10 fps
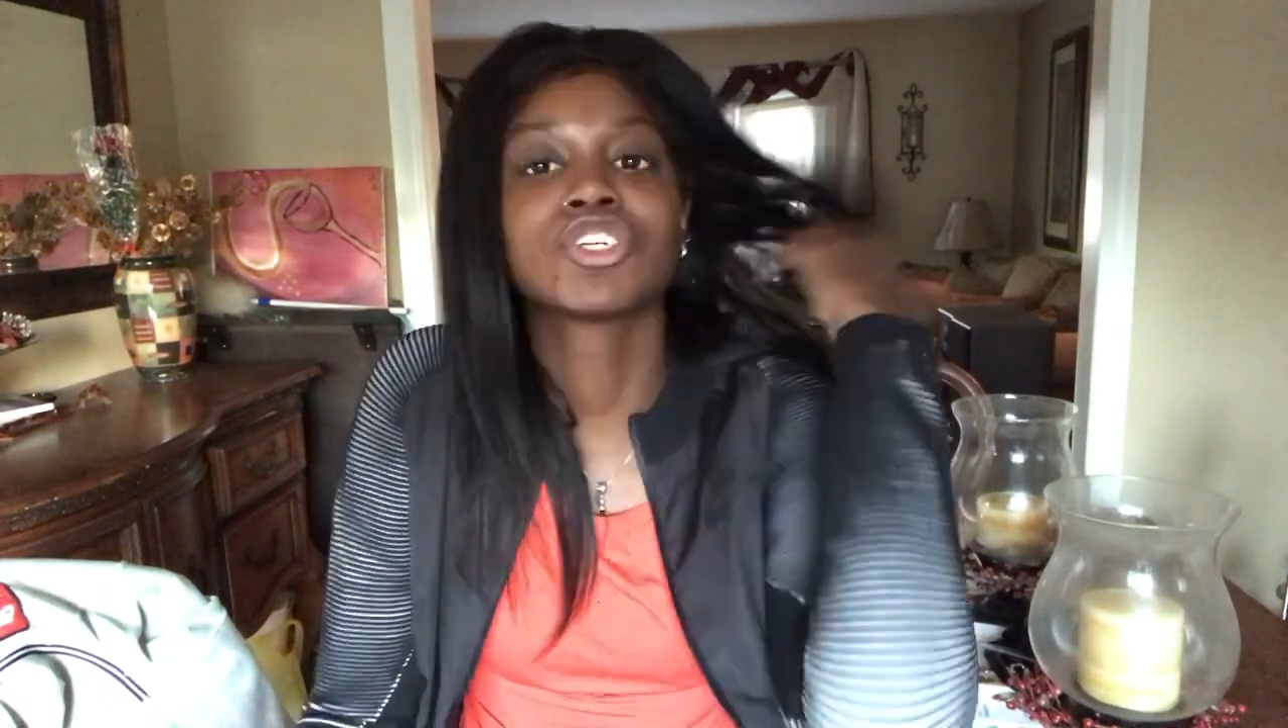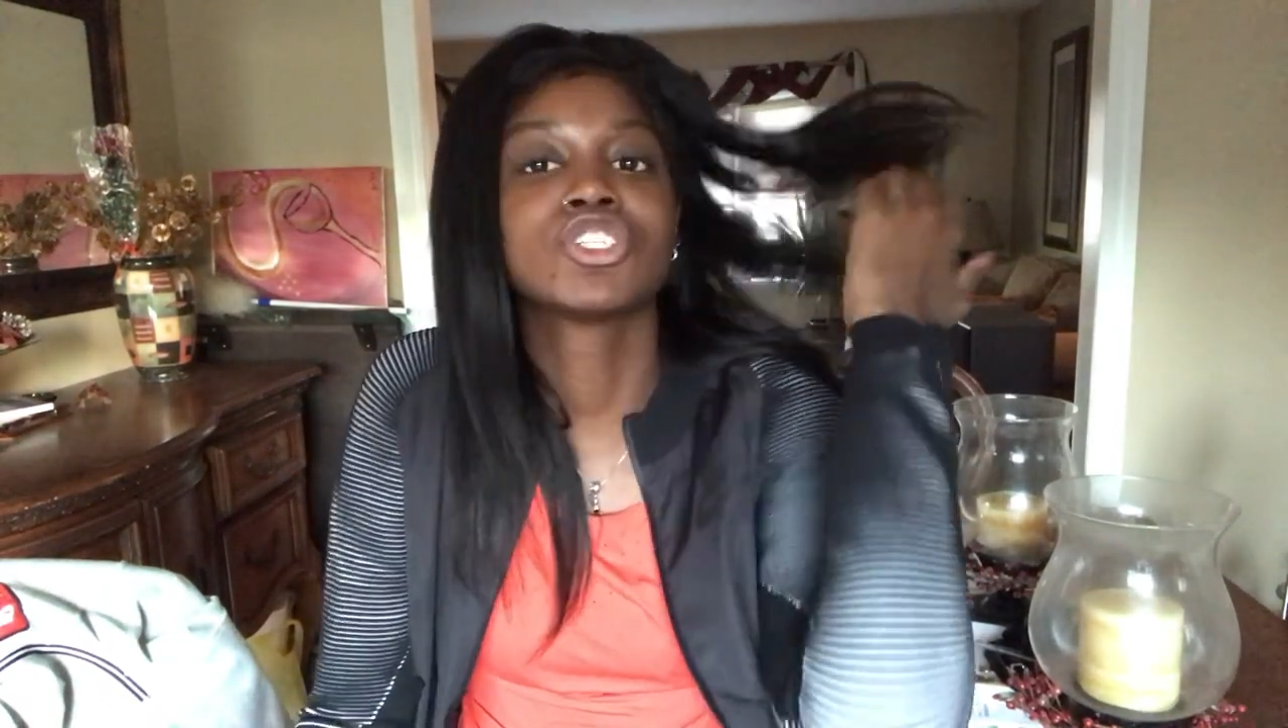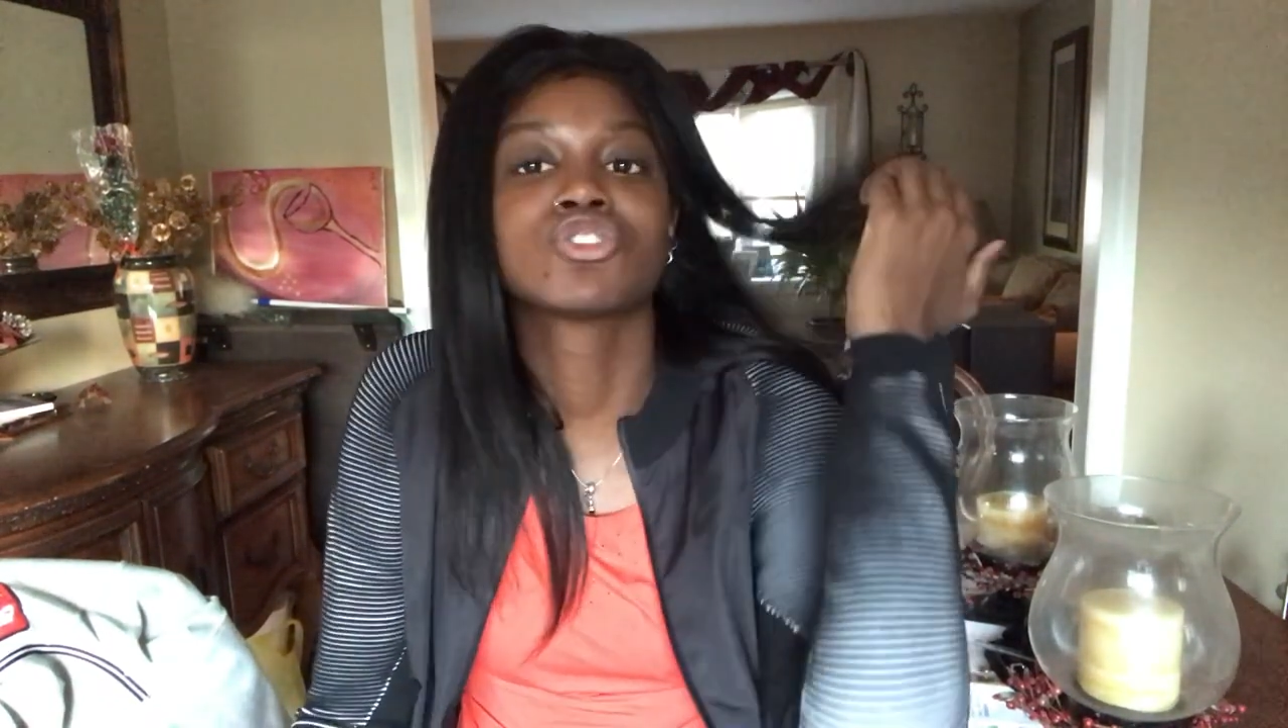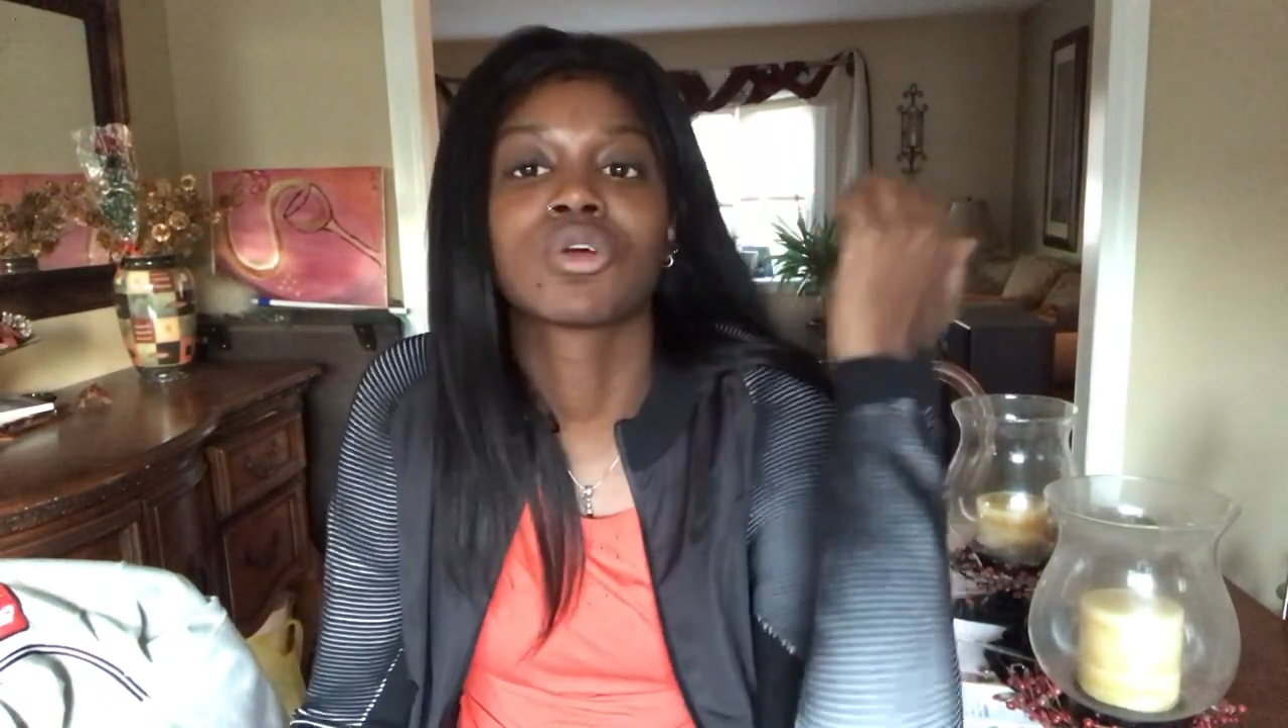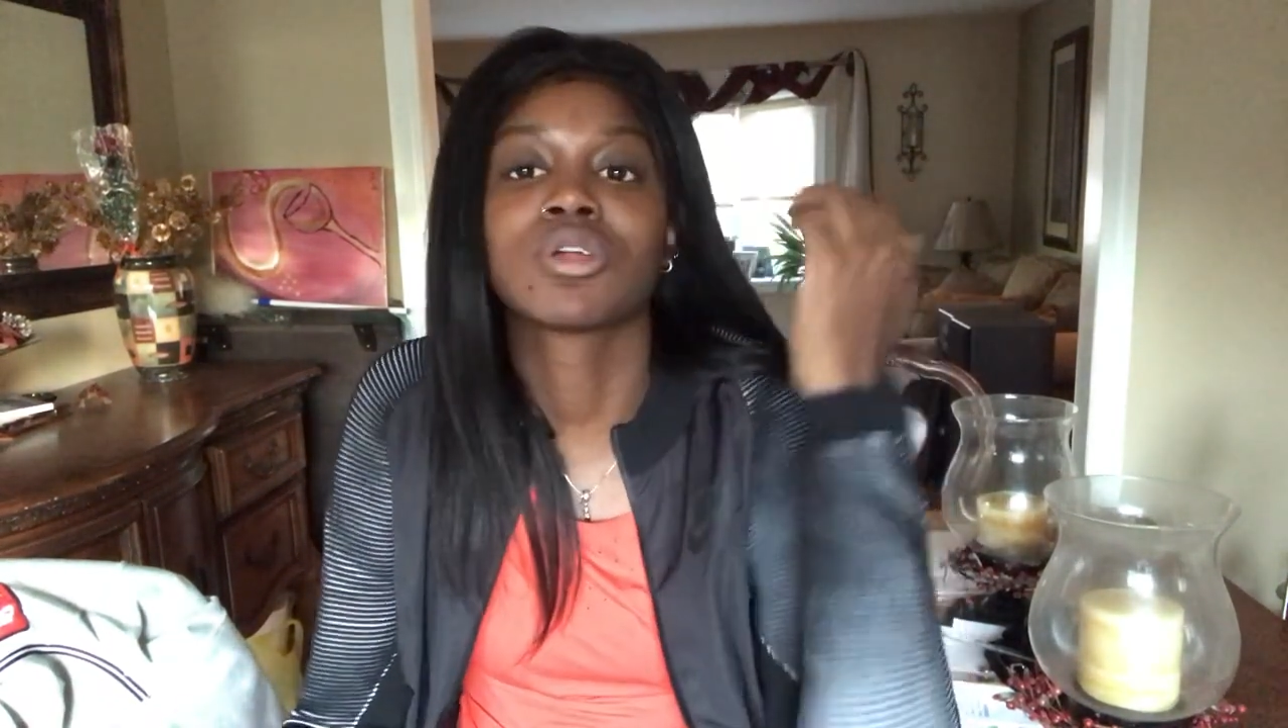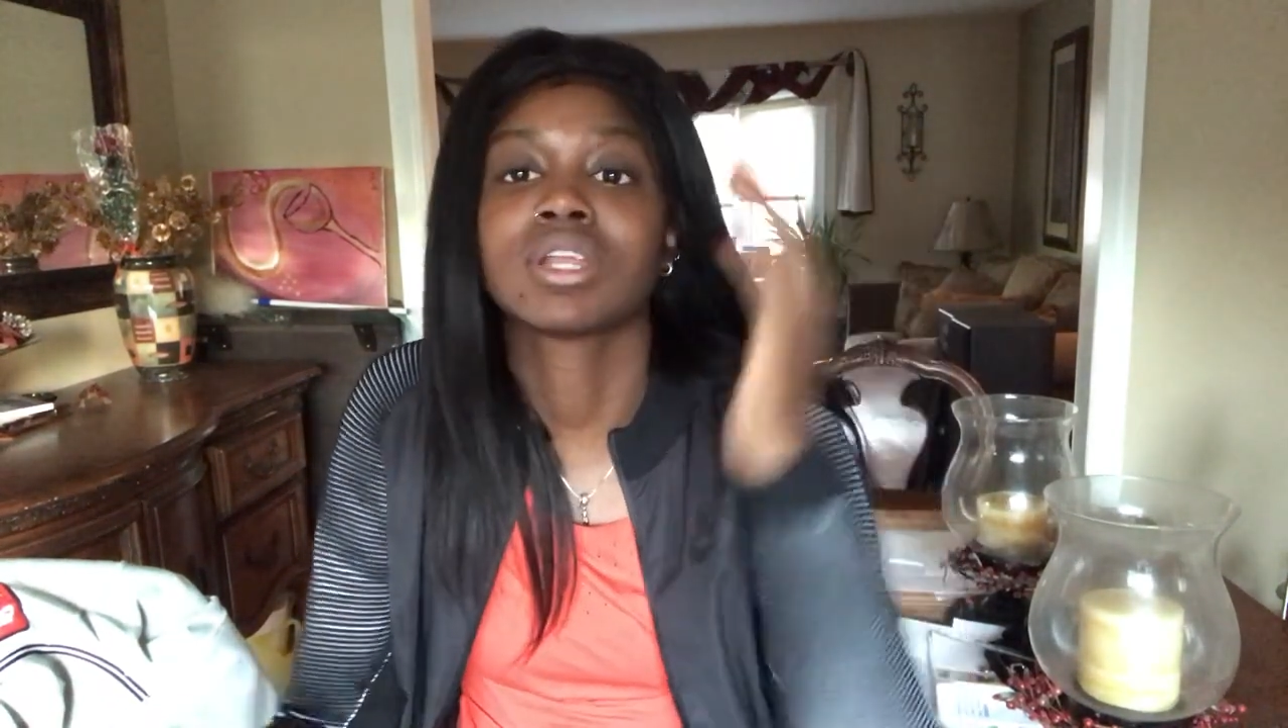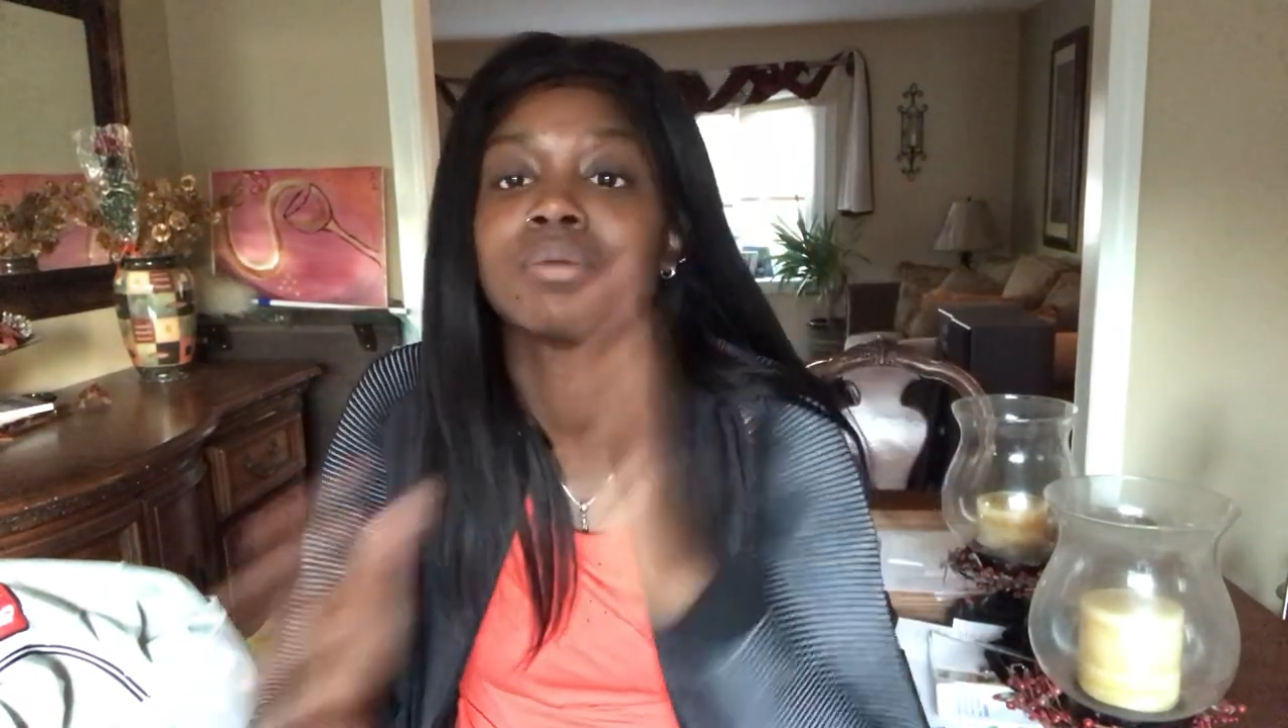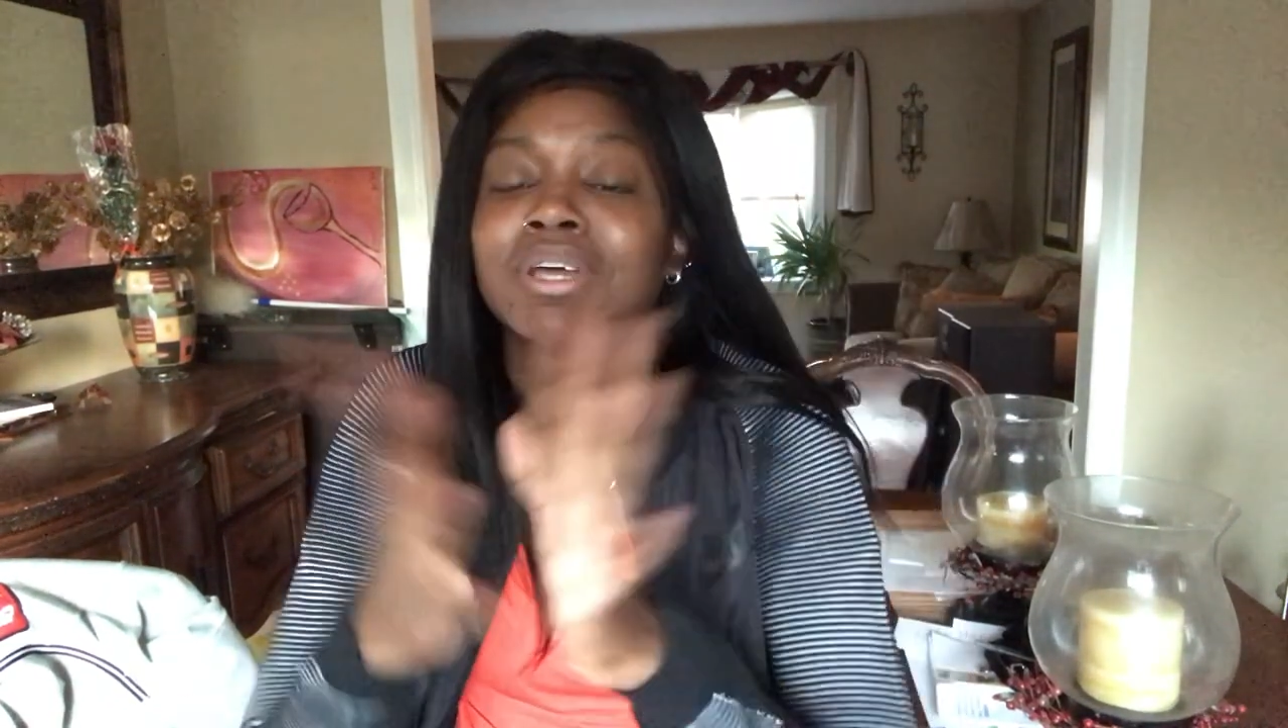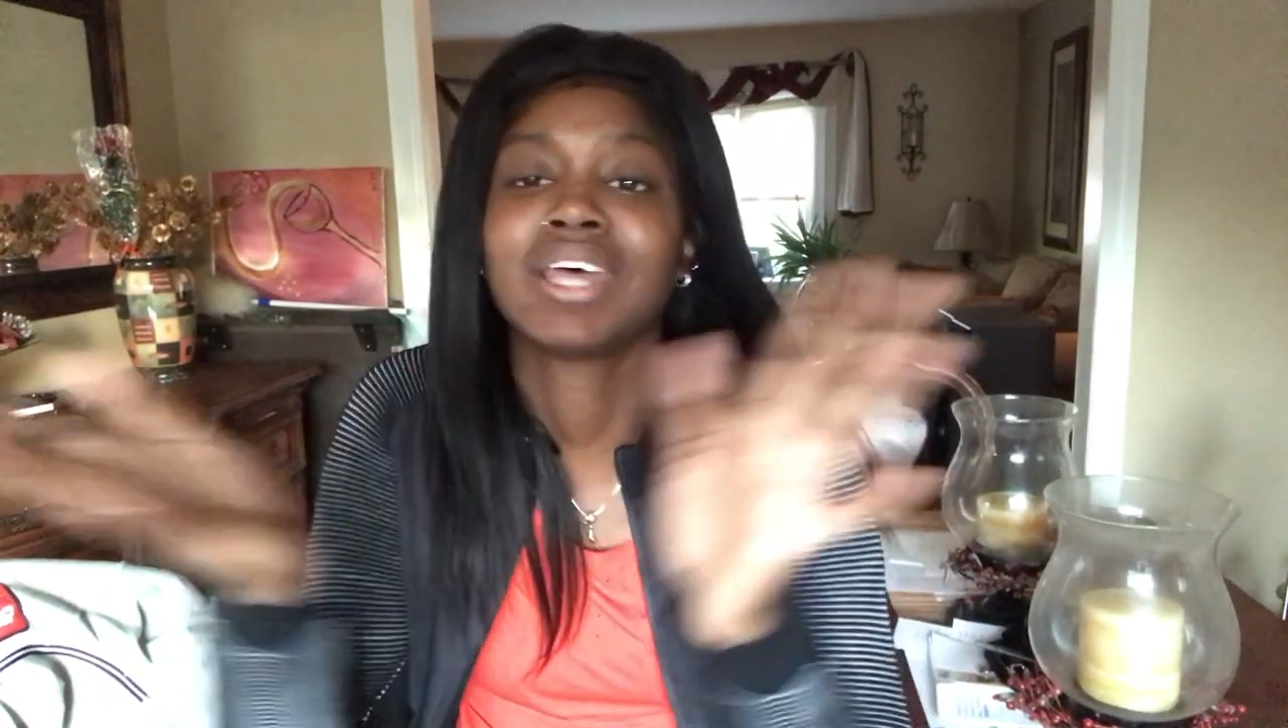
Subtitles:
She's grown on him.